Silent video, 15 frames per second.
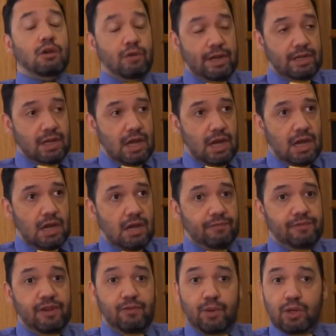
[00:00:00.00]
Correct.
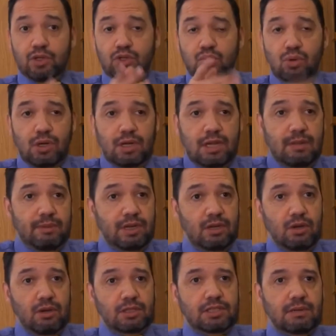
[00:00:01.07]
Uh, if you're on tour, let me
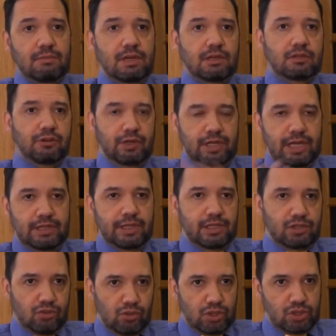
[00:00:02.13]
know, because I'm currently on the
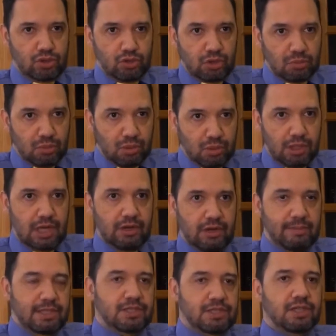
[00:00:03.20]
East Aurora School Board now in
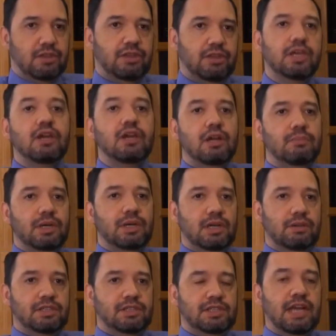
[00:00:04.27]
my sixth year, but
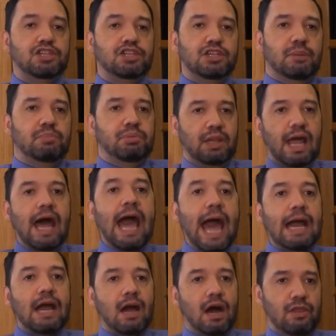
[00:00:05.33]
uh, there's actually a
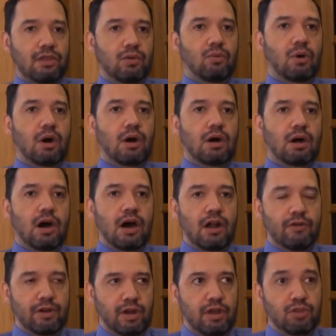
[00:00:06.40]
plaque on the wall
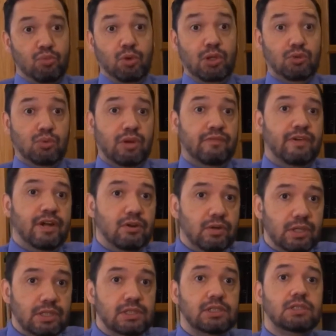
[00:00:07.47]
honoring all the World War One
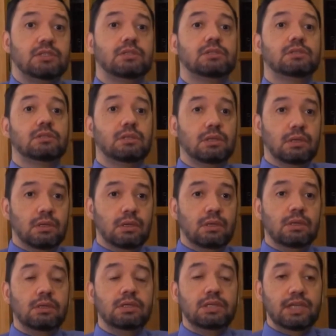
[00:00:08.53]
veterans. That's
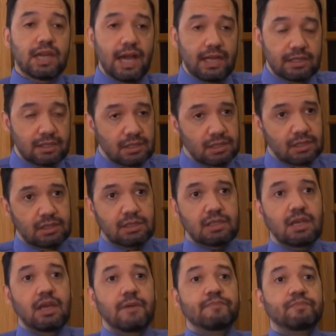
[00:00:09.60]
amazing. Yes. I would
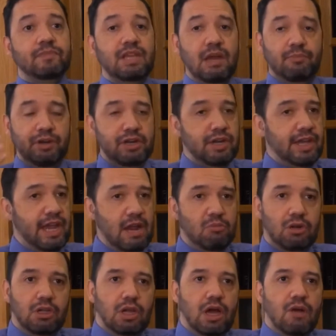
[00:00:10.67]
love to see yeah, that. Because
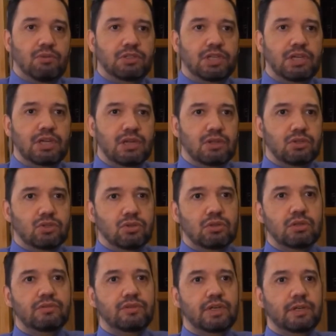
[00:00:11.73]
camera line will take on a tour
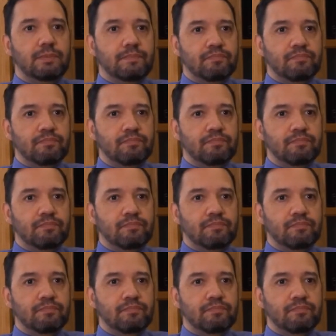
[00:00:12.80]
of it.